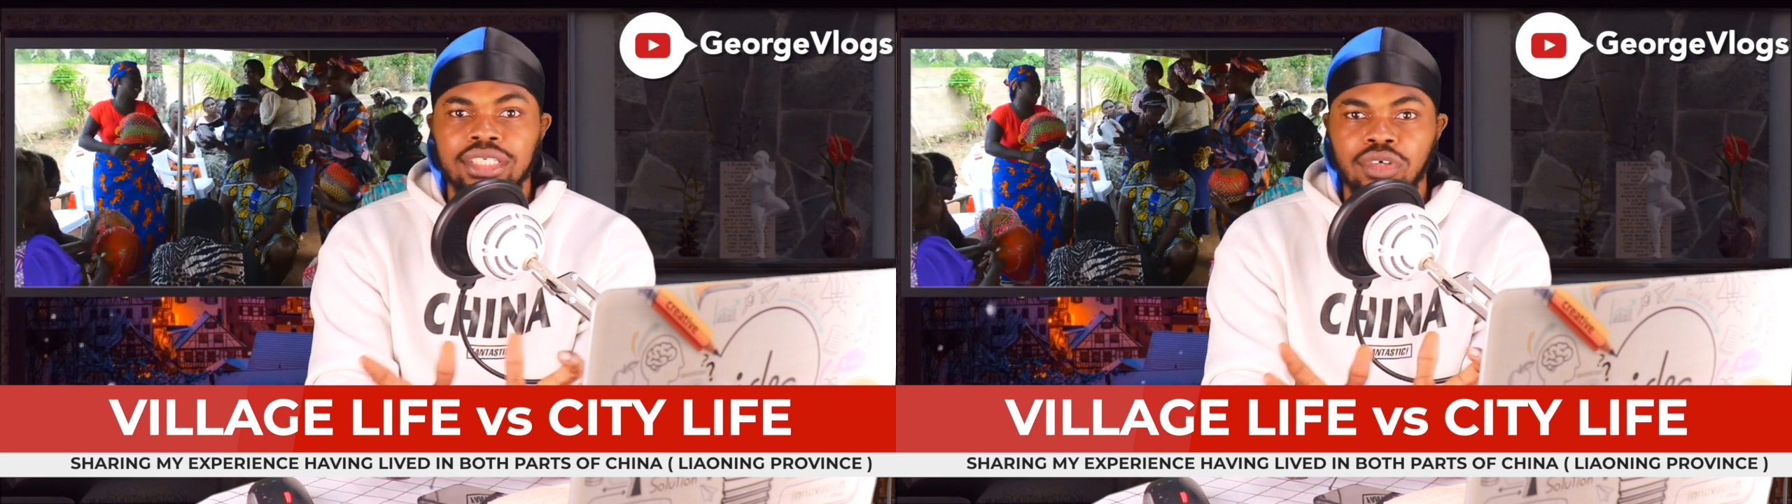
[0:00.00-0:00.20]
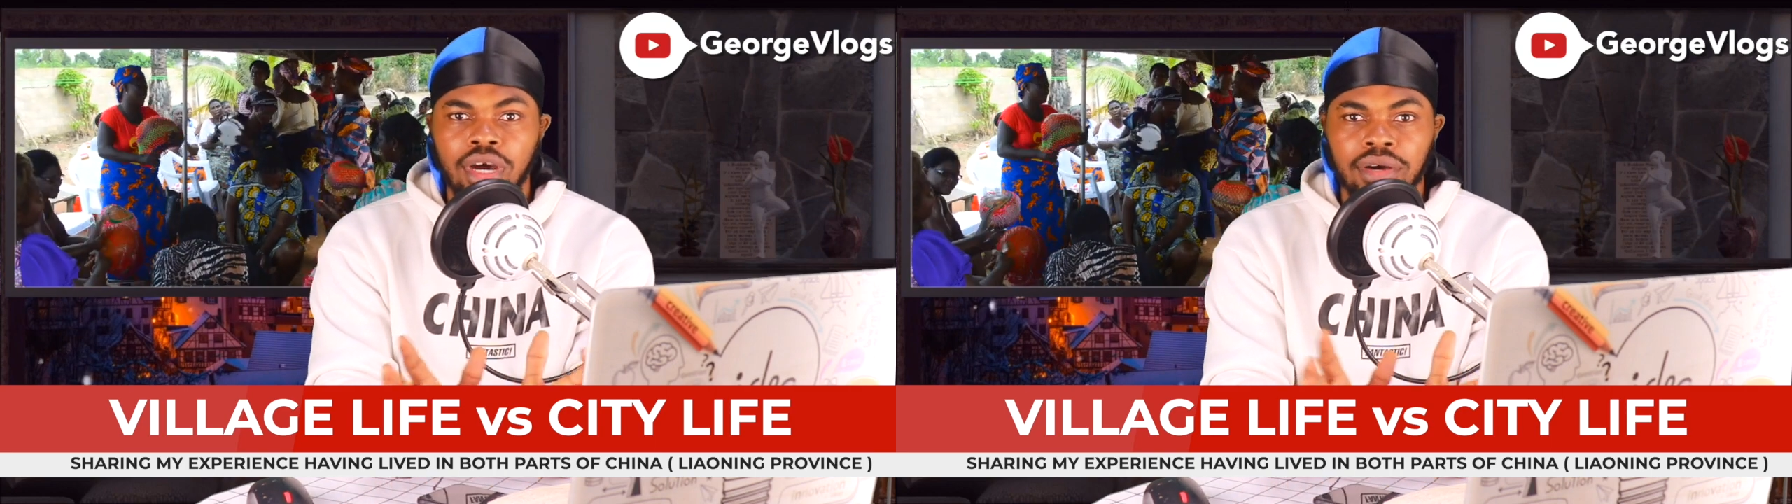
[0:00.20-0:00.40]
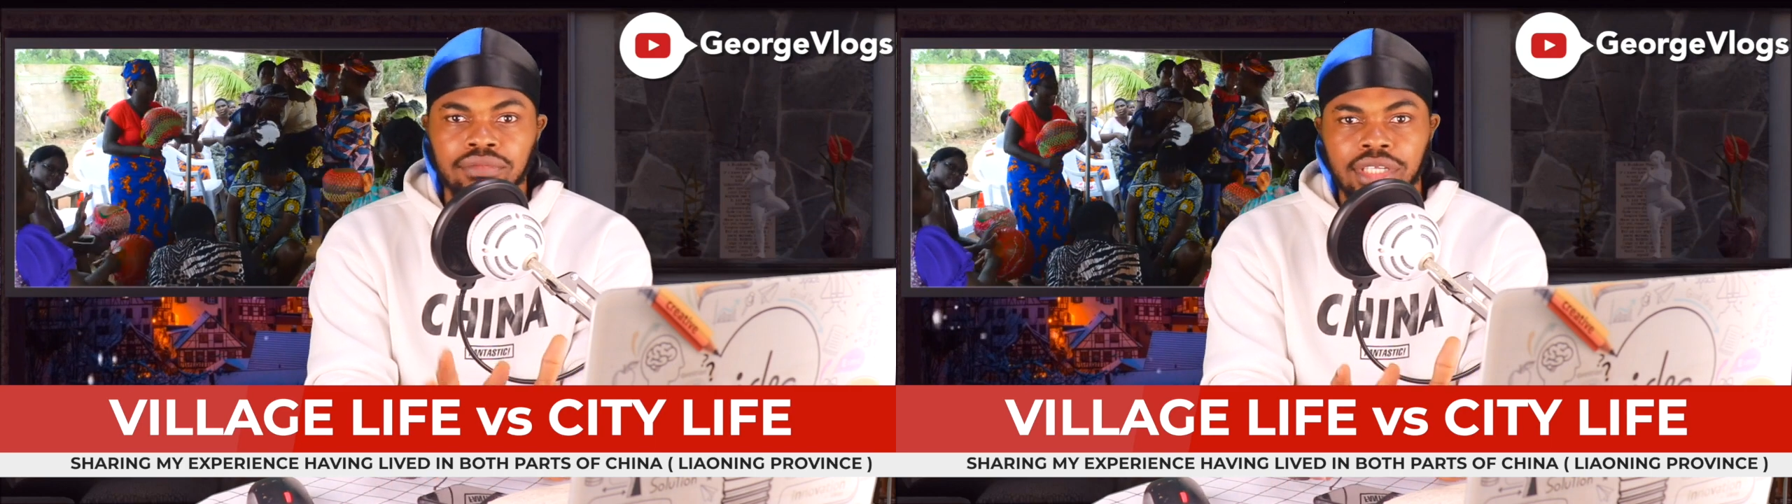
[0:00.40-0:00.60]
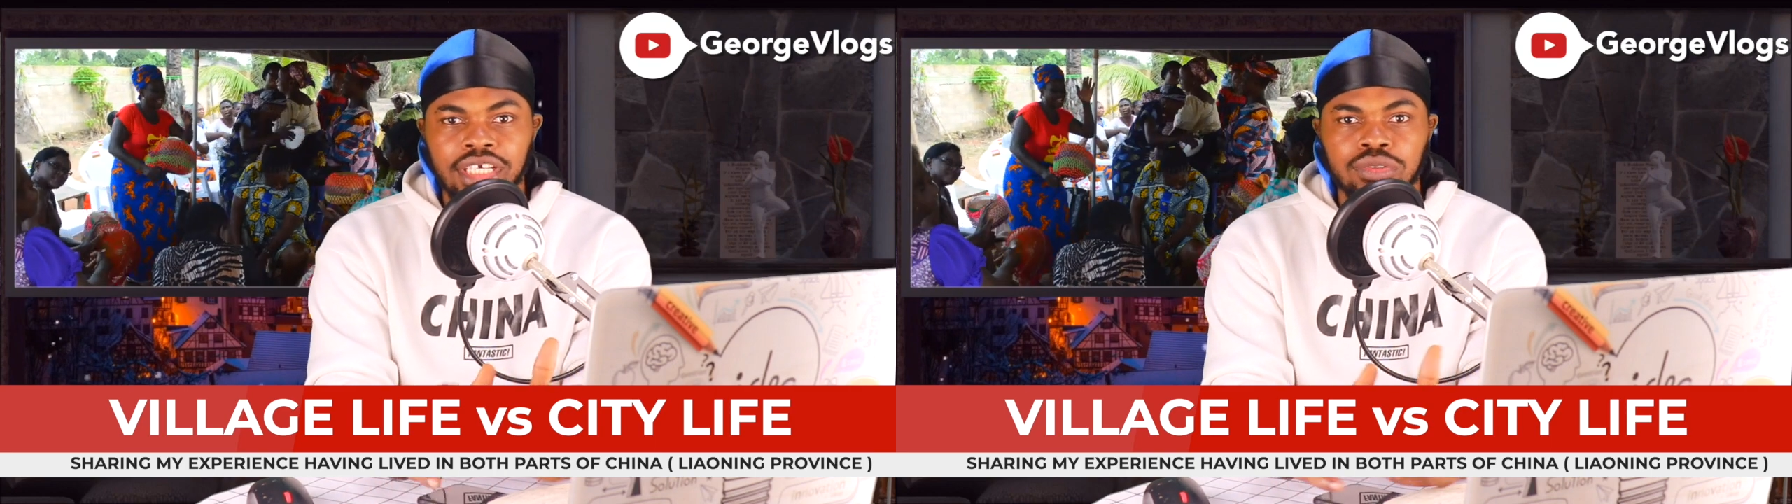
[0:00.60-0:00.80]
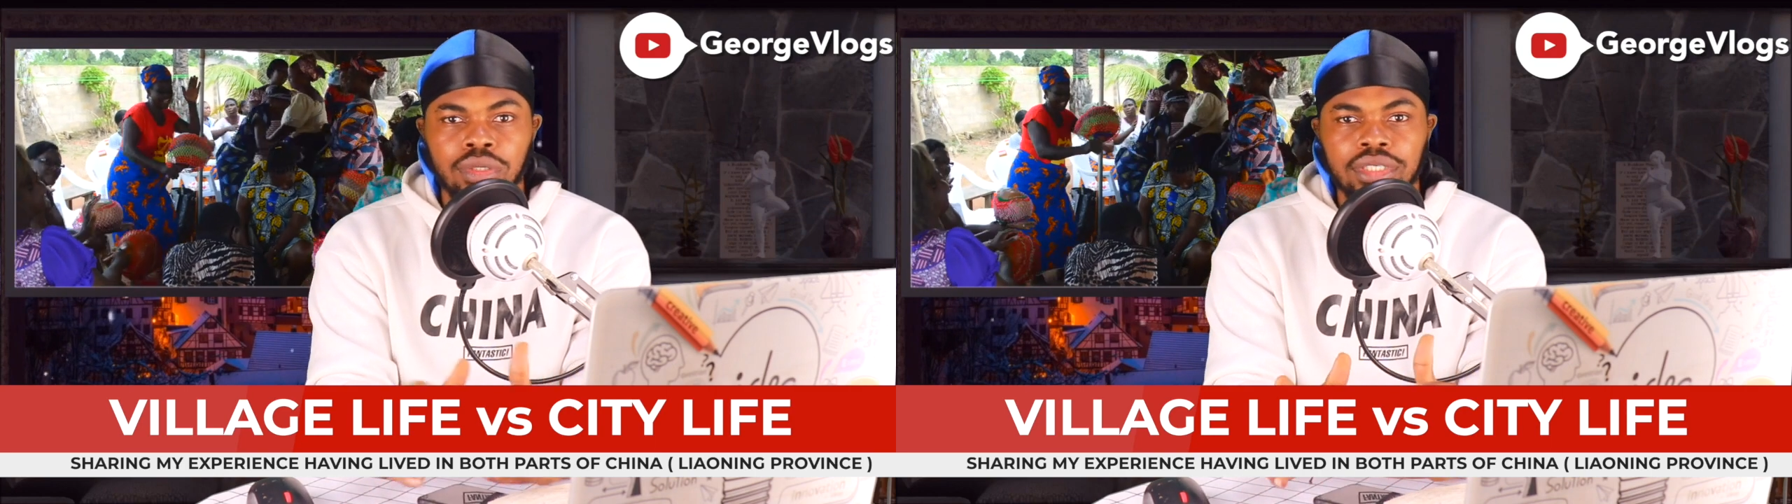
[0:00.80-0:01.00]
to our
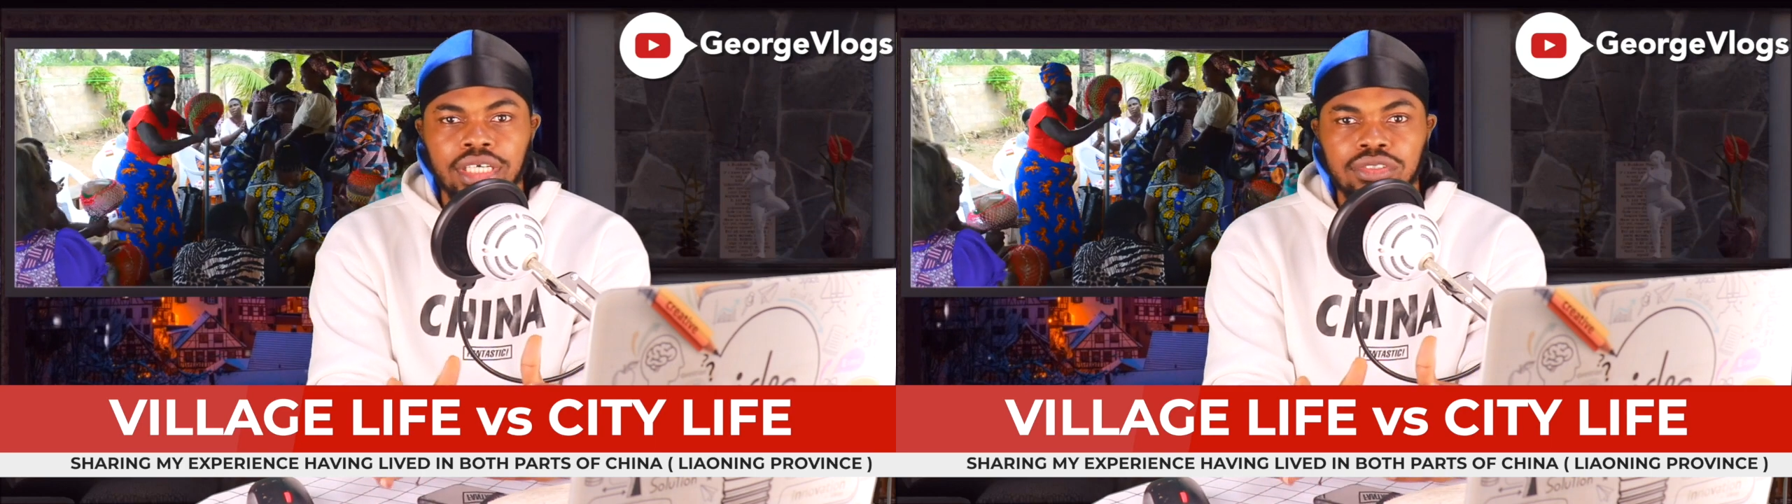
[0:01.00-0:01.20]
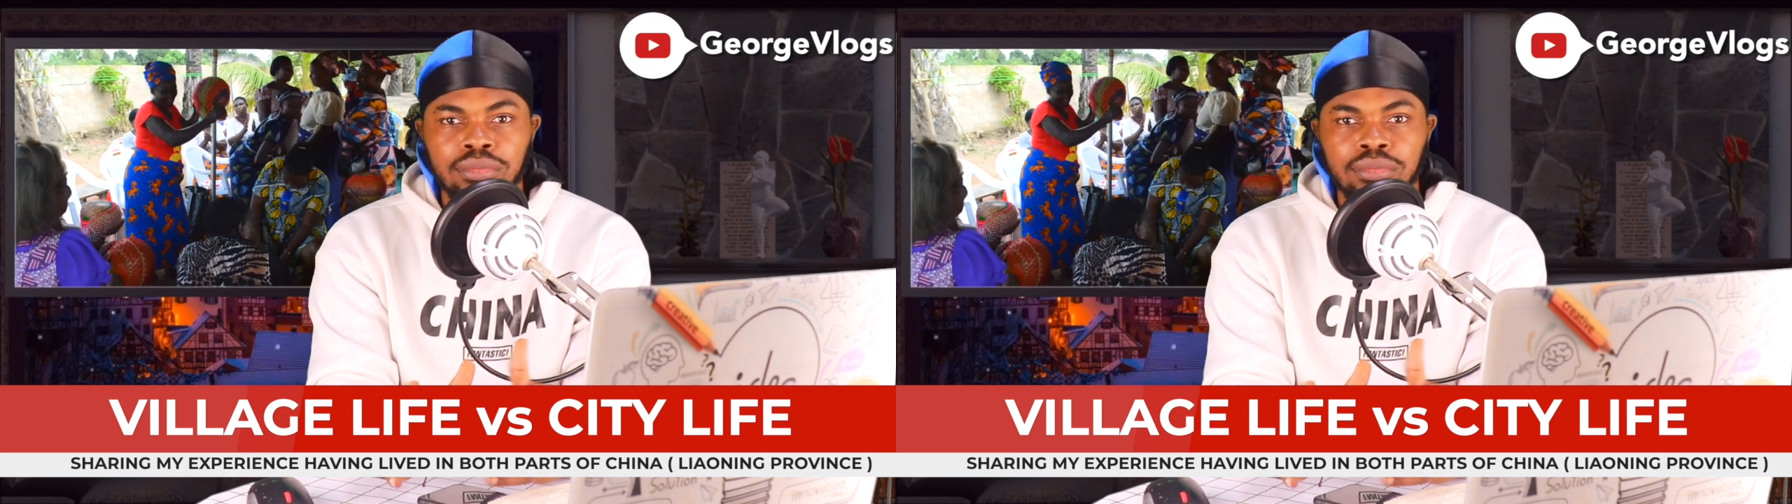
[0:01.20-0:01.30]
village where we get to